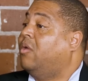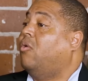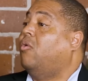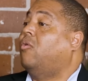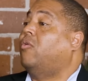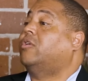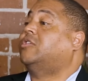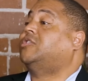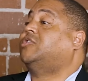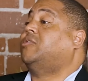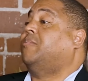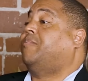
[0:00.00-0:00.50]

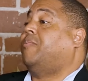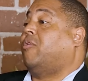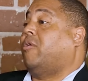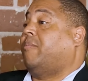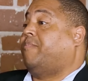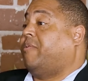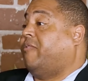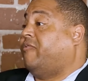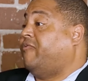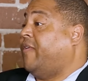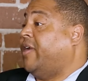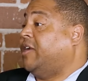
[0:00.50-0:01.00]
or
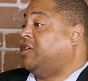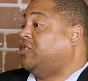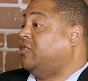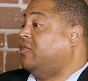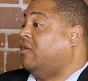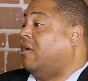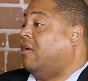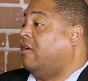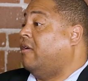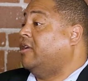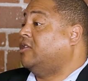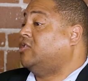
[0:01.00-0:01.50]
support
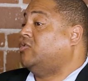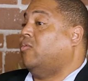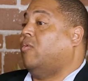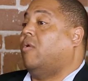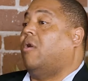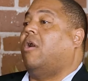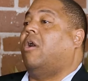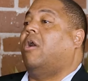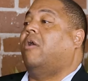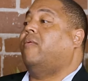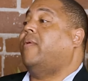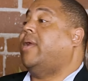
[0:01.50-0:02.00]
professional artists who
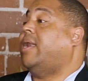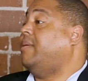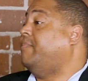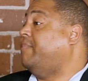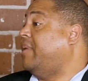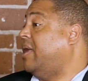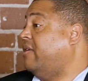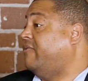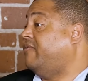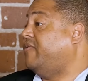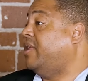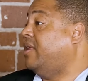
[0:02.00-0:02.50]
are already
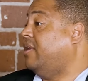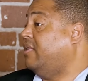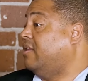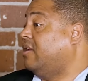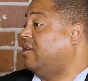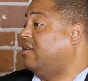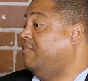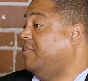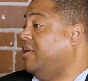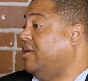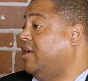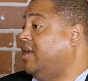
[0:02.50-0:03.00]
benefiting the
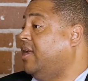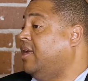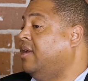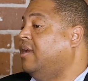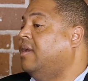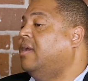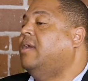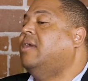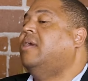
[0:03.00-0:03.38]
community.